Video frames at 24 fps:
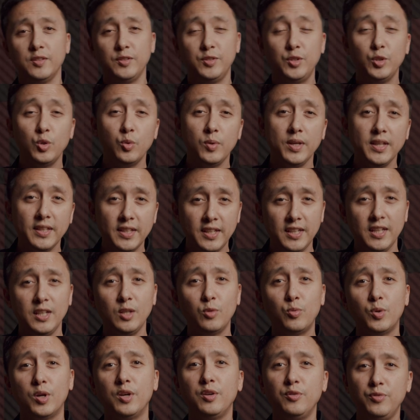Doing
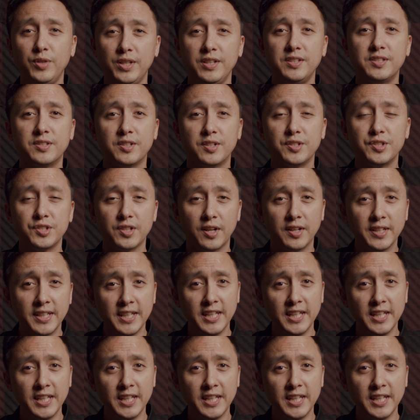keyword research on